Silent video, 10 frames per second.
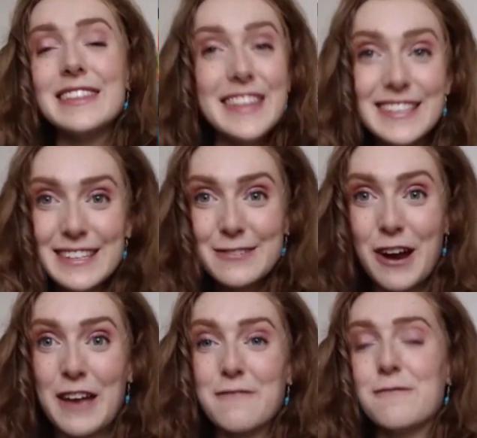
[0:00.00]
This is
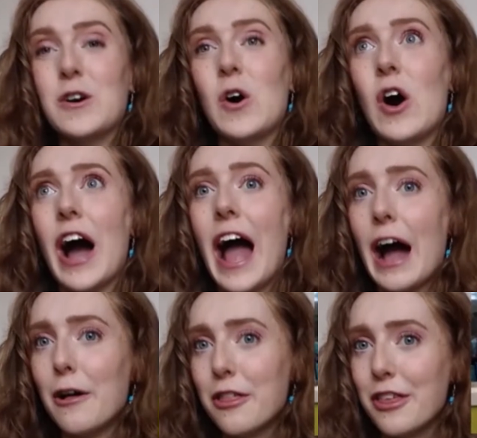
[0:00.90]
great for
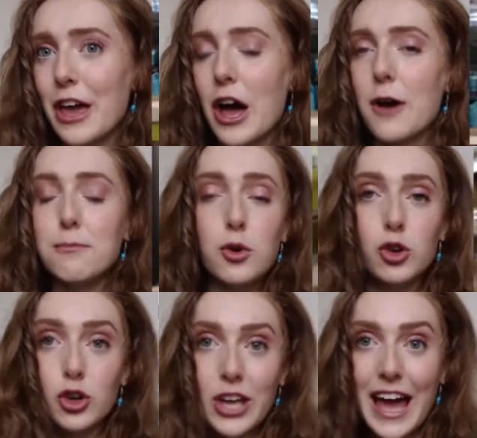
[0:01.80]
healthier,
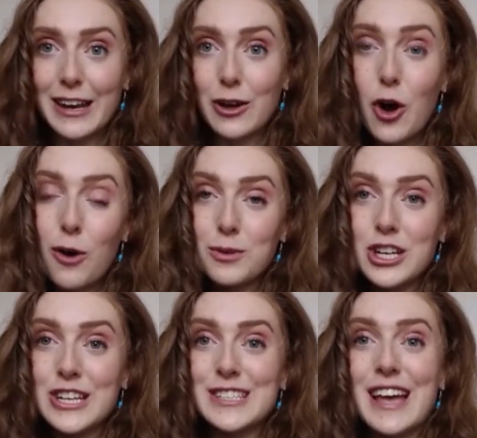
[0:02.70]
more organic
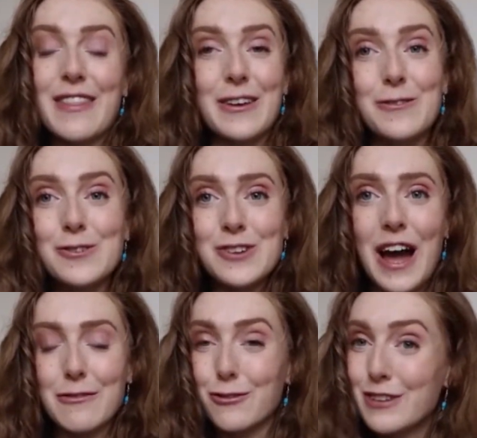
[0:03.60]
options, and they also
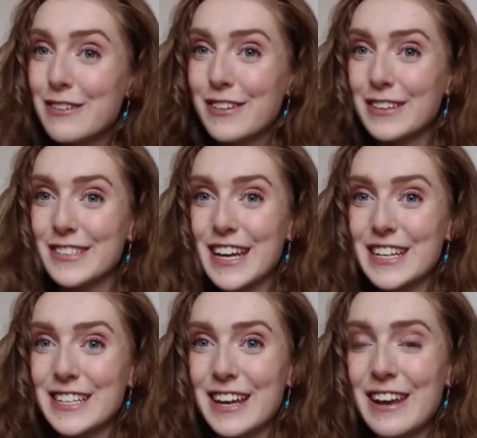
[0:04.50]
have a refill
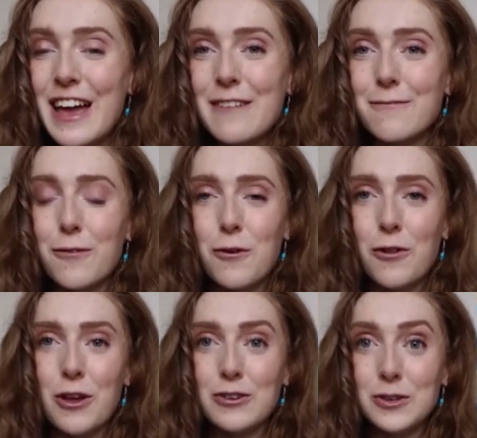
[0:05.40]
station for
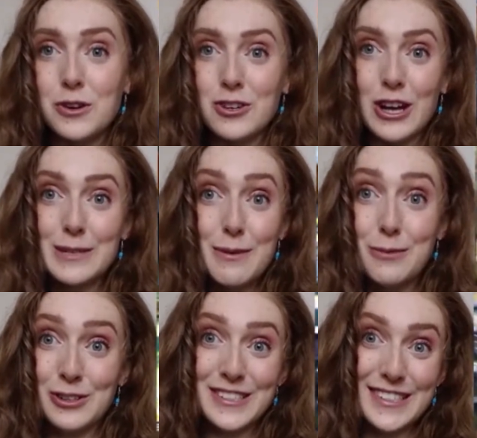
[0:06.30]
those who are trying to be
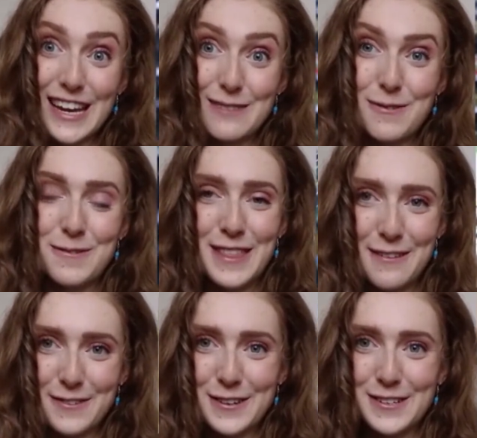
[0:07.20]
more sustainable with
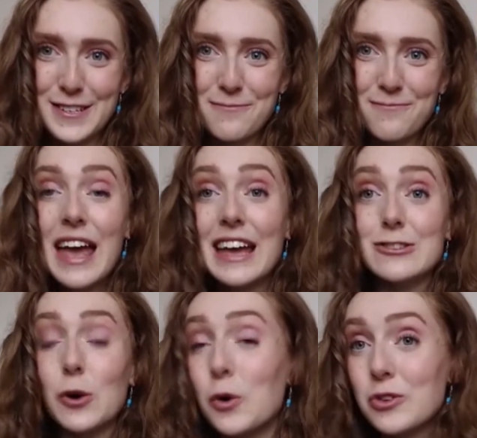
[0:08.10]
their food.
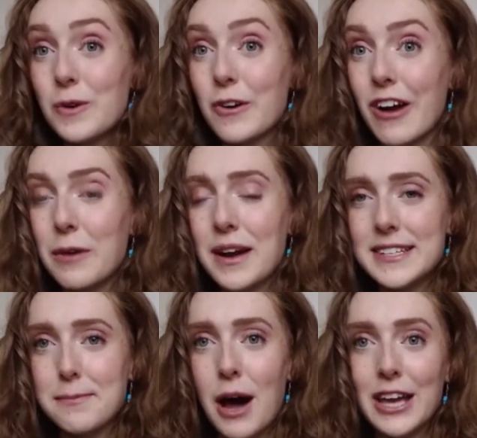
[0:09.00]
It's also a great way
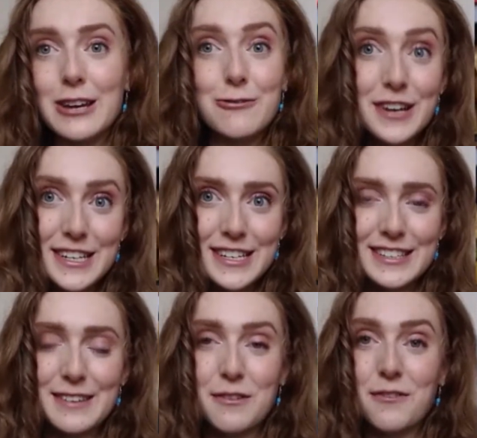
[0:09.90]
to buy
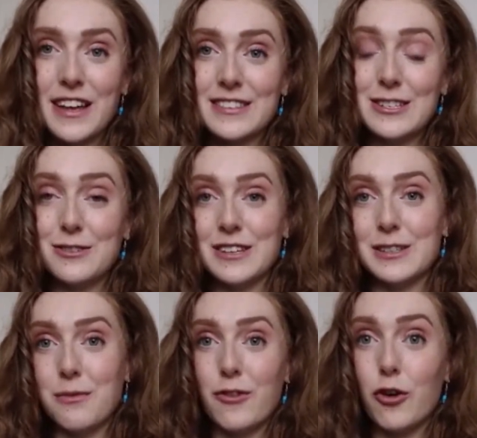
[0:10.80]
ingredients if you fancy doing
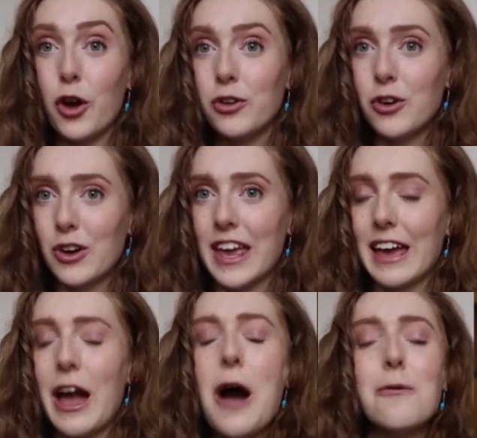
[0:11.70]
some of your own
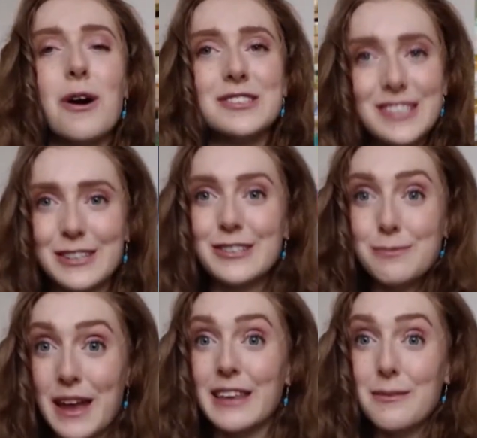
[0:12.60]
cooking while still
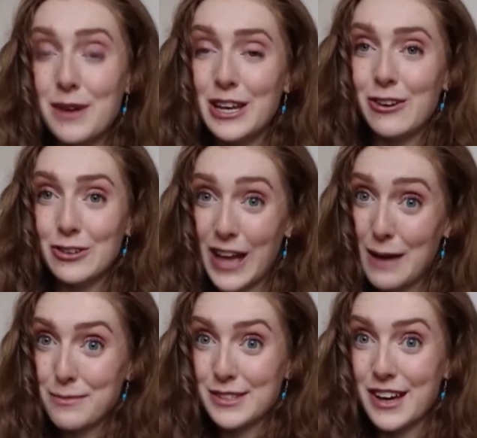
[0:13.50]
spending the money on your
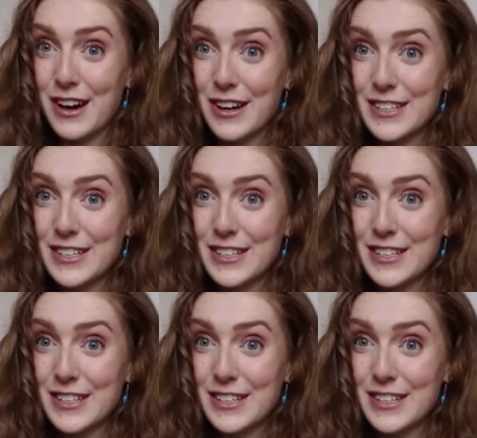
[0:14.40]
campus card.